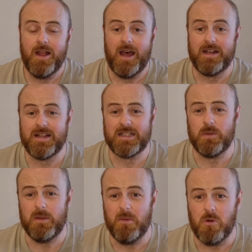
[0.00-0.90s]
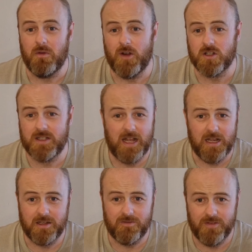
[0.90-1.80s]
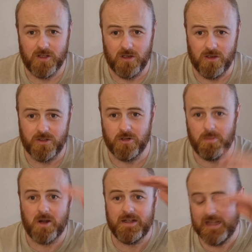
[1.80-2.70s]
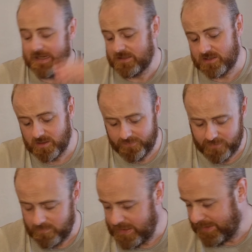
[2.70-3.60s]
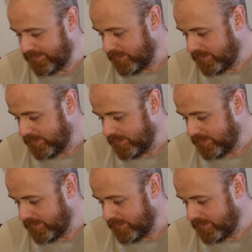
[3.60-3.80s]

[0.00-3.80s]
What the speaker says: And it's actually a bit more versatile. You can fill, party kegs and stuff from that,